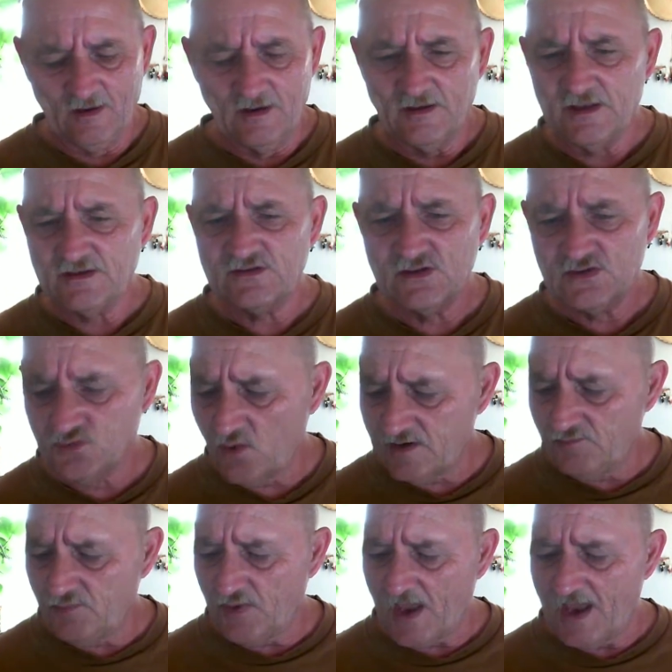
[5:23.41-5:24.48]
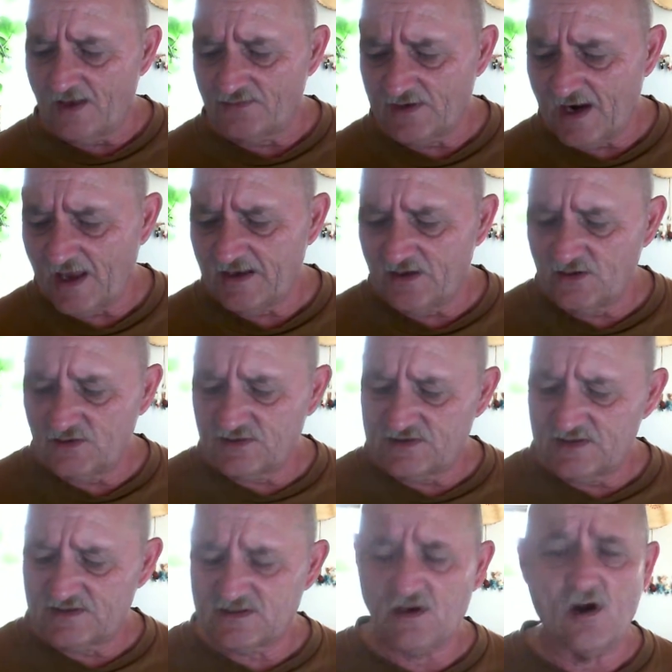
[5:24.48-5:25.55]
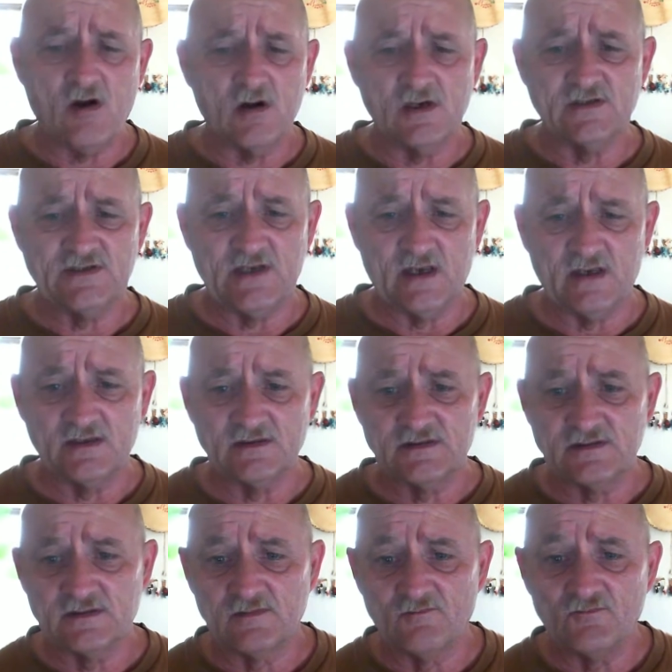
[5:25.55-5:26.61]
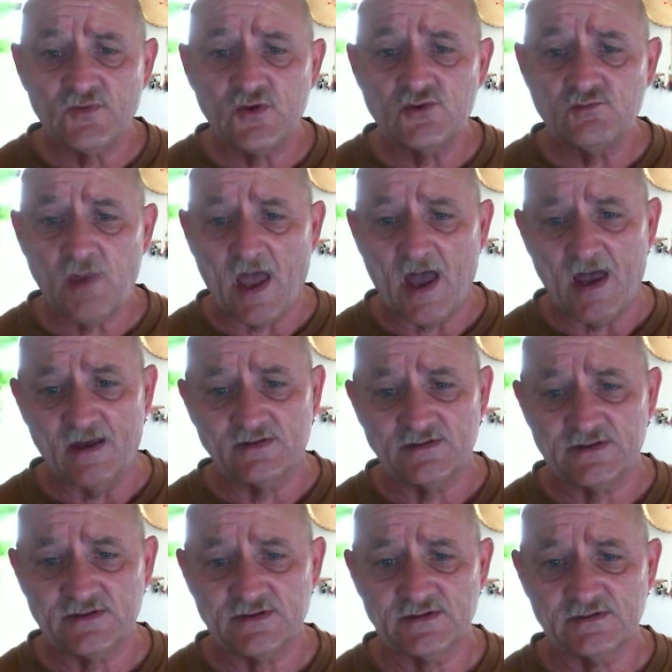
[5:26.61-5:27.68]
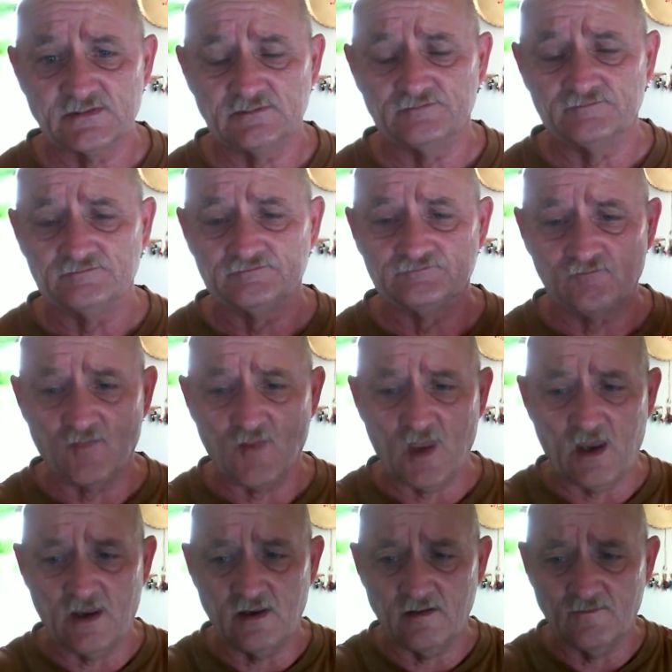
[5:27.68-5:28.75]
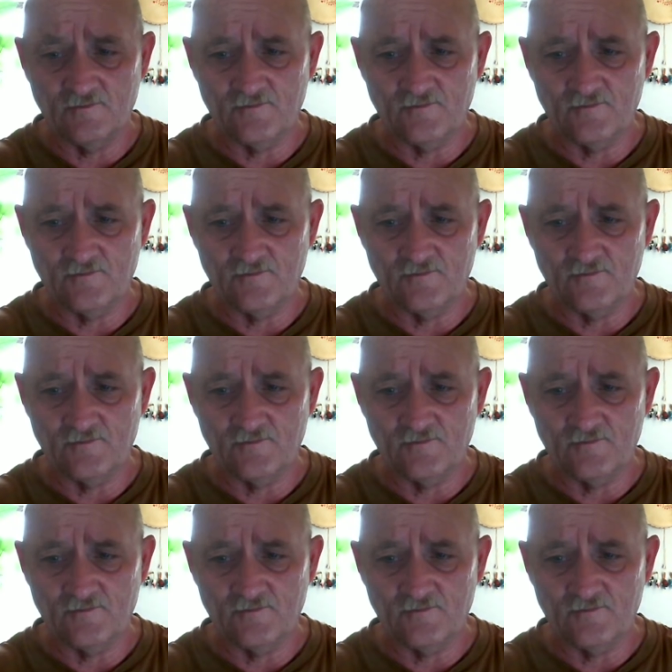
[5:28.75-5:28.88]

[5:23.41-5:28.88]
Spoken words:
this is one path, and I use these cards as two paths. Okay?